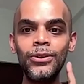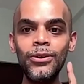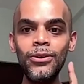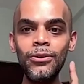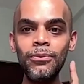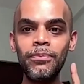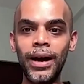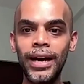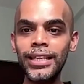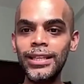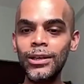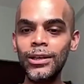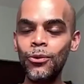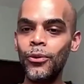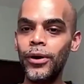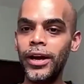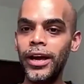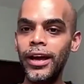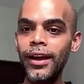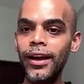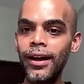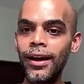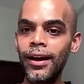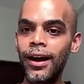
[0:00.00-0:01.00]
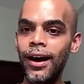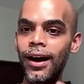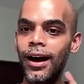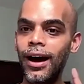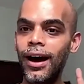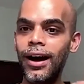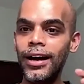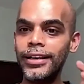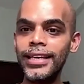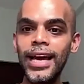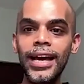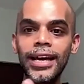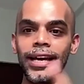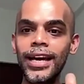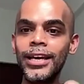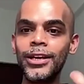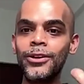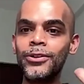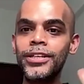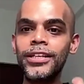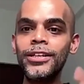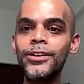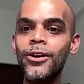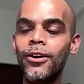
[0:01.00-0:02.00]
by the way, yeah,
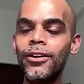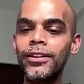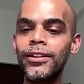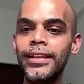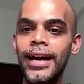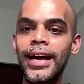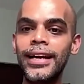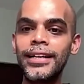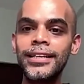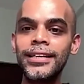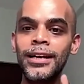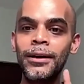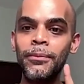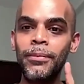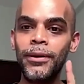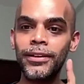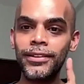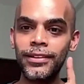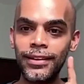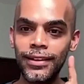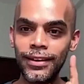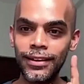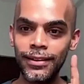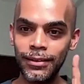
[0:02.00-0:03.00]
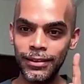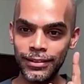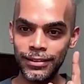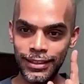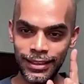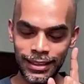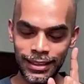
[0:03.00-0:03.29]
you did all that, but the